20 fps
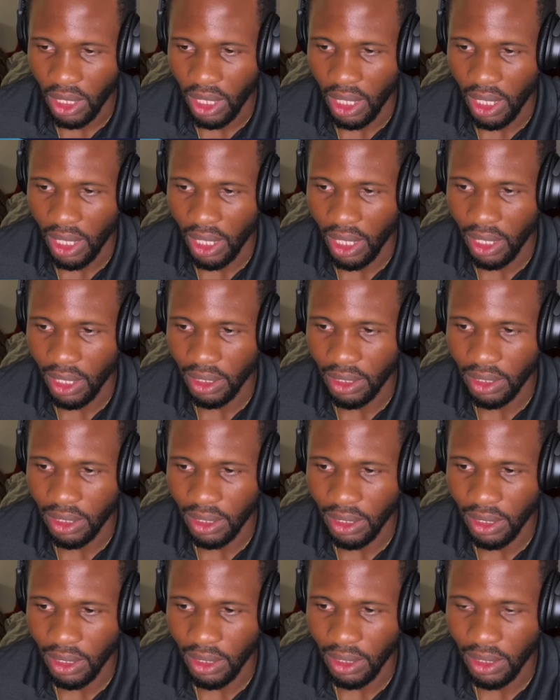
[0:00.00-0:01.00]

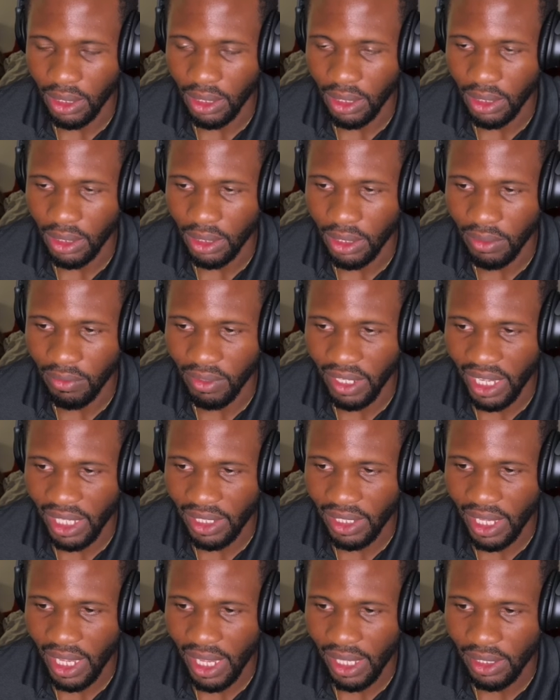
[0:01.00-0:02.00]
the device
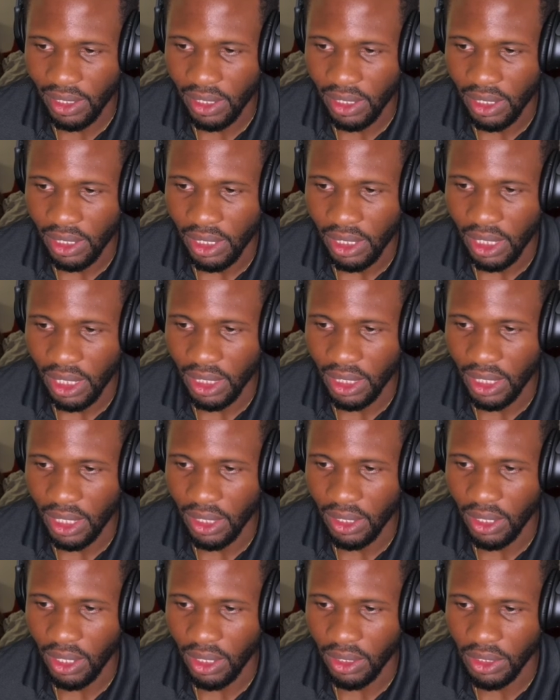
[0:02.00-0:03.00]
as, and
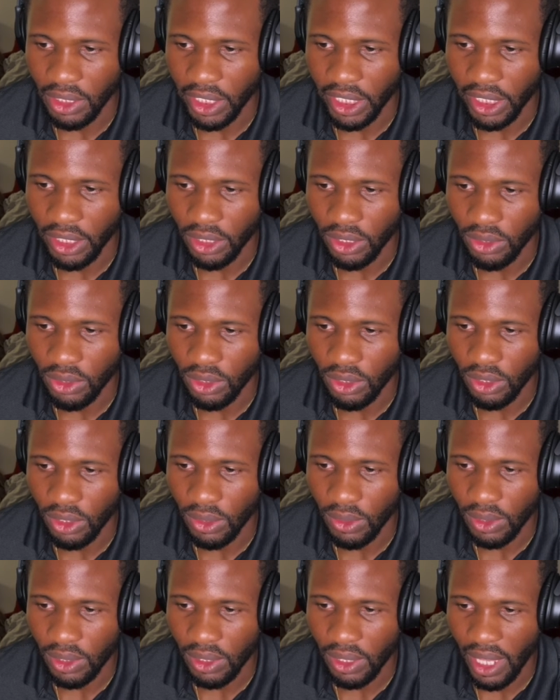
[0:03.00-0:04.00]
then on here you just go
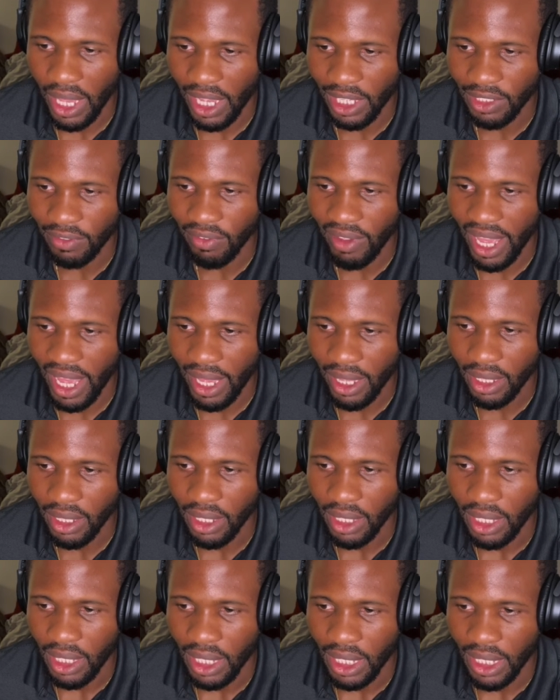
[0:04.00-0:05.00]
to exFAT
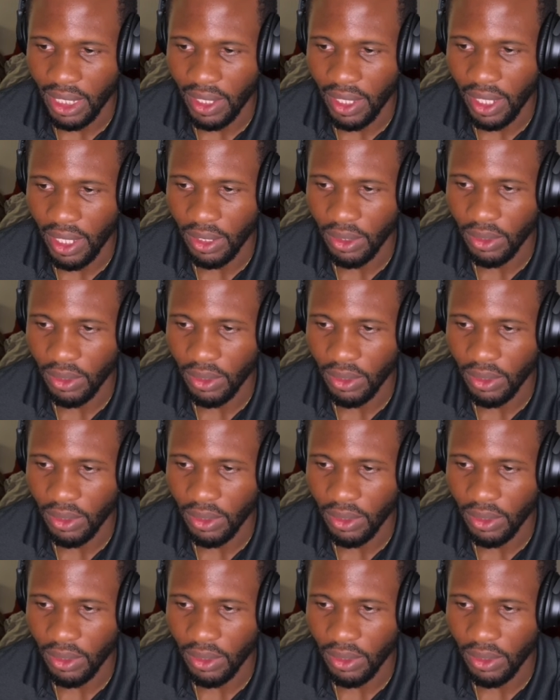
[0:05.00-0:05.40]
and then you